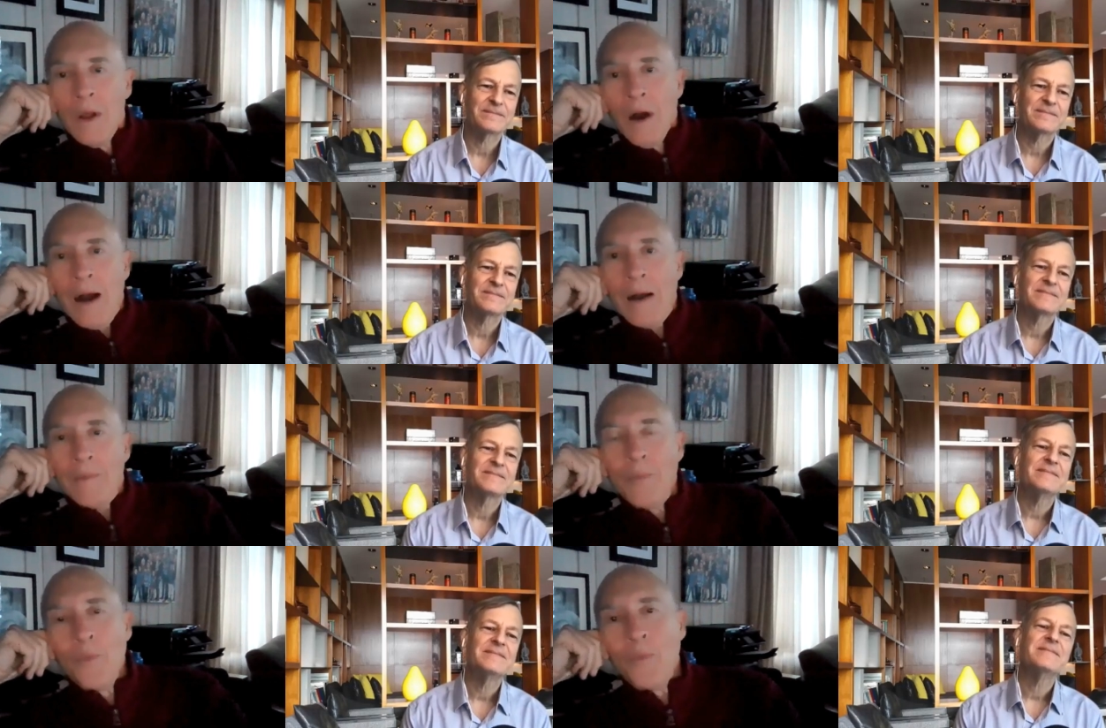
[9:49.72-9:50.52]

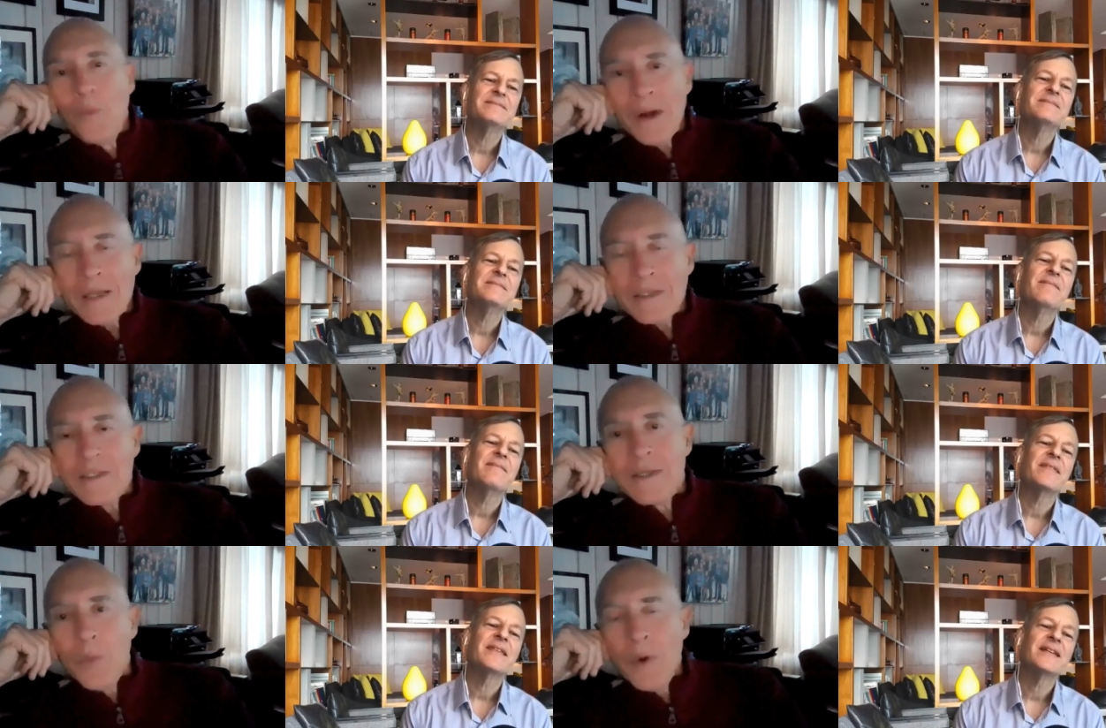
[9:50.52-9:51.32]
Speaker 1: Um, what it
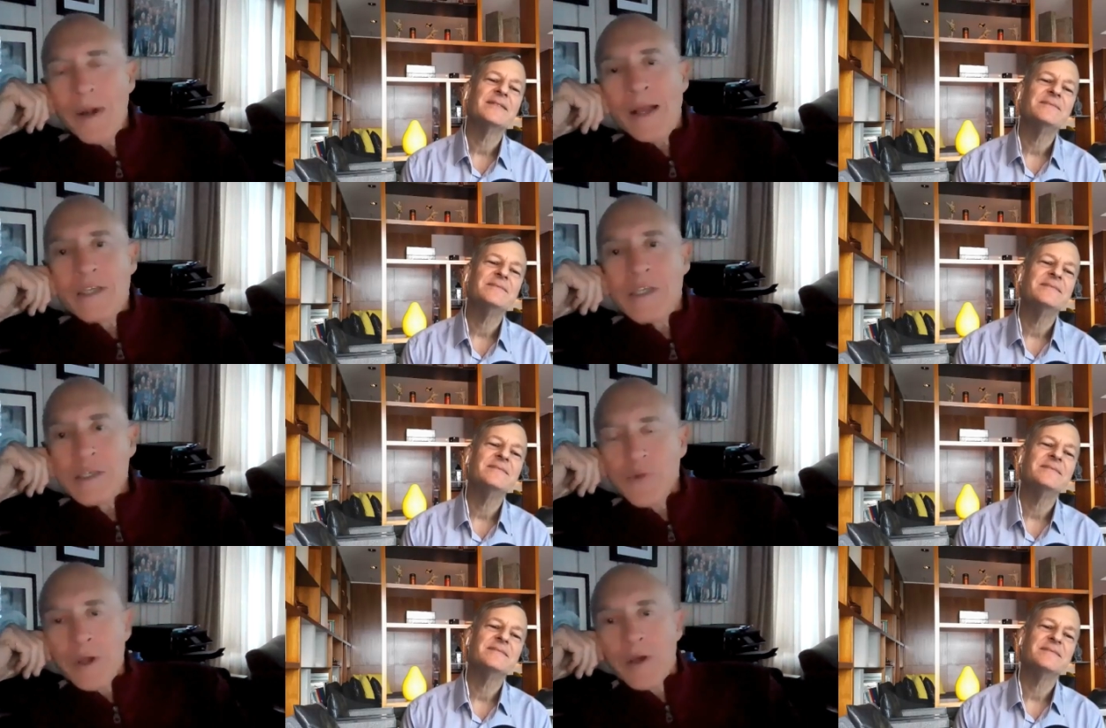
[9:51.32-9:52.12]
what it is?
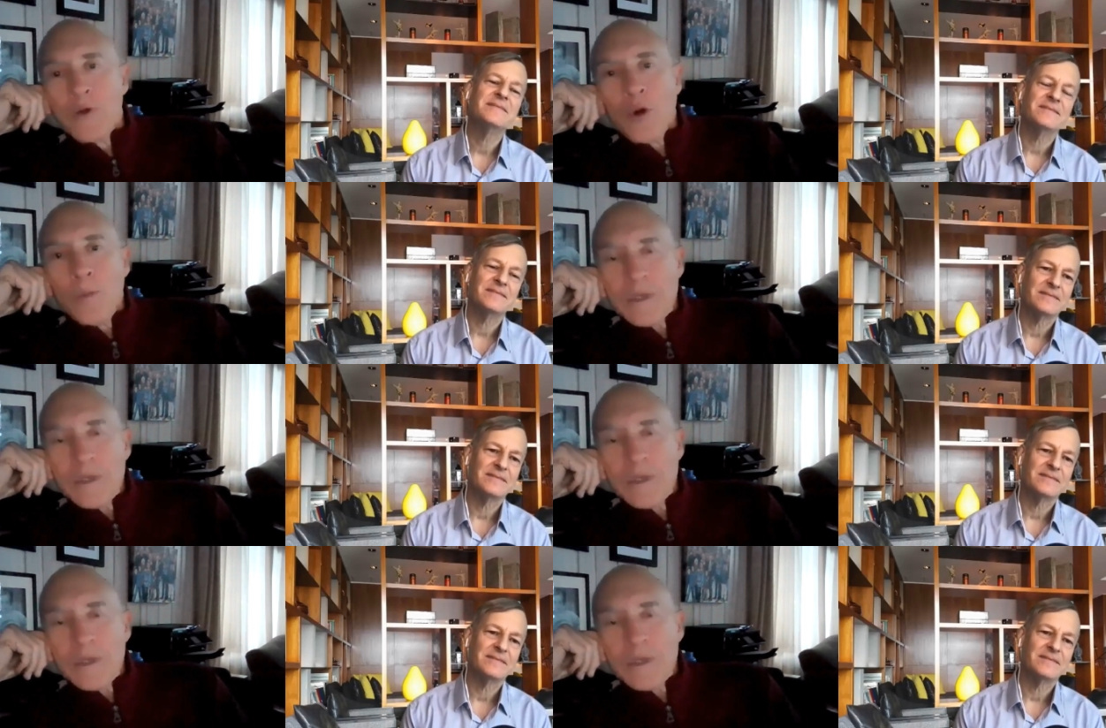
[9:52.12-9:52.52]
It's really a group.